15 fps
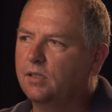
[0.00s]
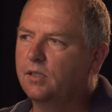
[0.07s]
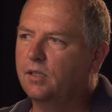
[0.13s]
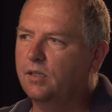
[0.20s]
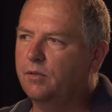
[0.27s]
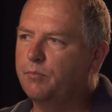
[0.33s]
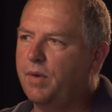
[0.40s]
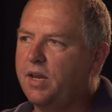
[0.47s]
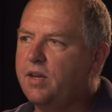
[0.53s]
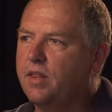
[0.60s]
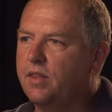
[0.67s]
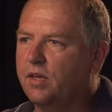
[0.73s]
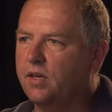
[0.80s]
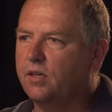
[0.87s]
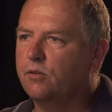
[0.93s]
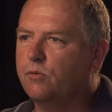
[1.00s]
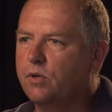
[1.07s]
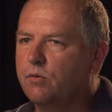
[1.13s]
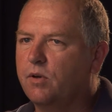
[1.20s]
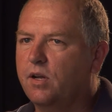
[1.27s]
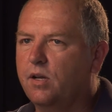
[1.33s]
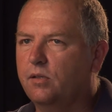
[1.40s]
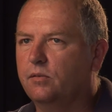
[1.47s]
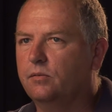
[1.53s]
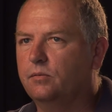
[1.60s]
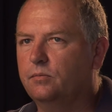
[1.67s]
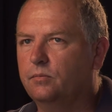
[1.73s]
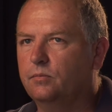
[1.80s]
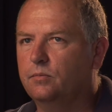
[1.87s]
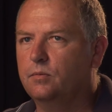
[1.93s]
It made you think. We were out
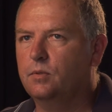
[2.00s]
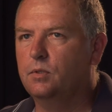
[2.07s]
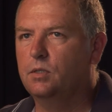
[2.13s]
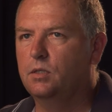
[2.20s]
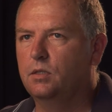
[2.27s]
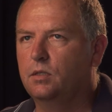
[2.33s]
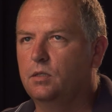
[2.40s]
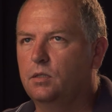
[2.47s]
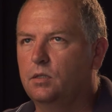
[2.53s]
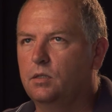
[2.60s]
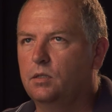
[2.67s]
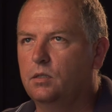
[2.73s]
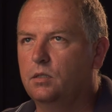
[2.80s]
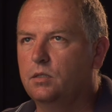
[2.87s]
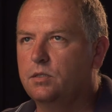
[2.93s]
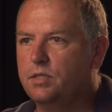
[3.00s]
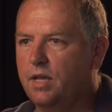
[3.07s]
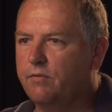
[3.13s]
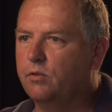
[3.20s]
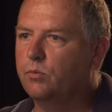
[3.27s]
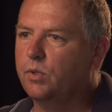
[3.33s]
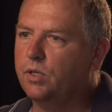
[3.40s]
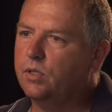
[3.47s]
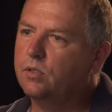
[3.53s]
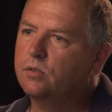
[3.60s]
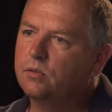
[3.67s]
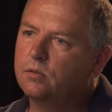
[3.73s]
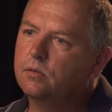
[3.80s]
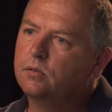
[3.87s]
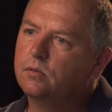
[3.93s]
7
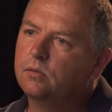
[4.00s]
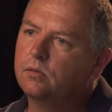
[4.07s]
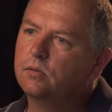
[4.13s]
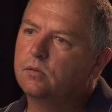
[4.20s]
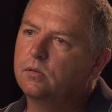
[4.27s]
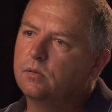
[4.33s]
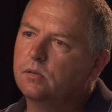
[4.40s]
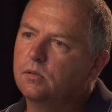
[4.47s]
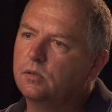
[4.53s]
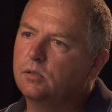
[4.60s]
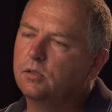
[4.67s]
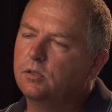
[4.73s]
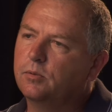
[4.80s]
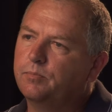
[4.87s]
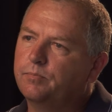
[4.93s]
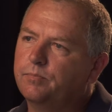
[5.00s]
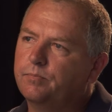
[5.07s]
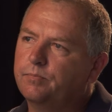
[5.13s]
weeks. Not